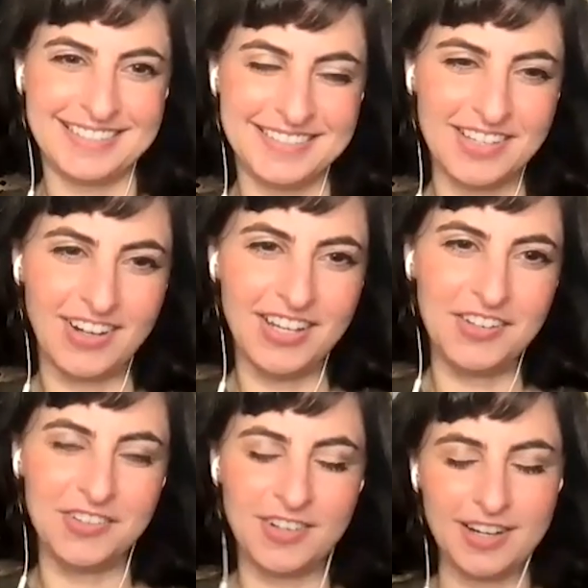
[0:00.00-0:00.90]
Sorry
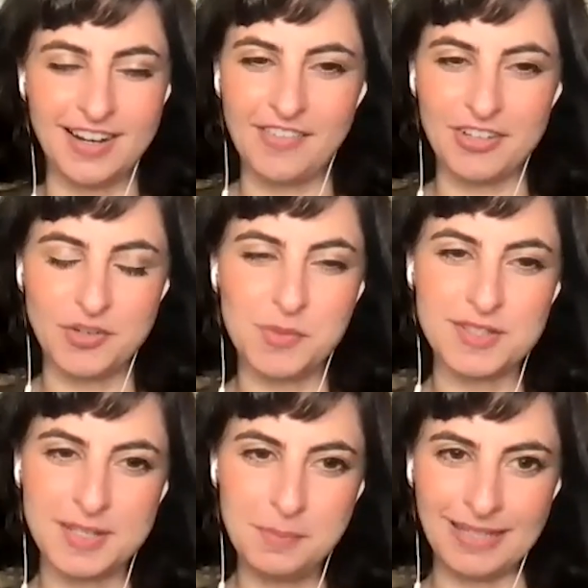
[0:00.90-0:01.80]
you are having trouble
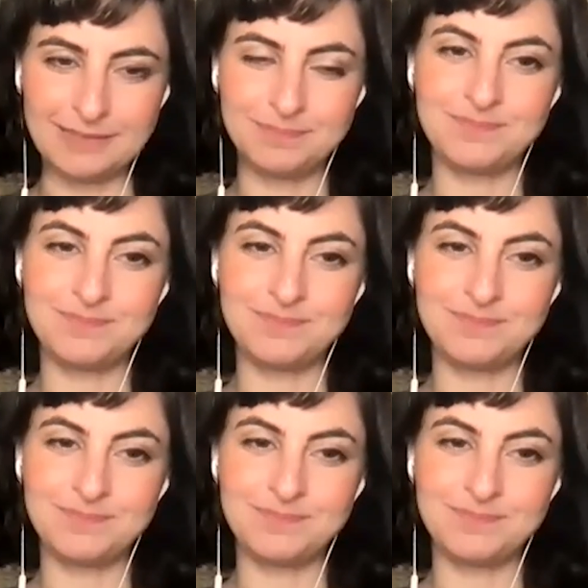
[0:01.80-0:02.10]
sleeping.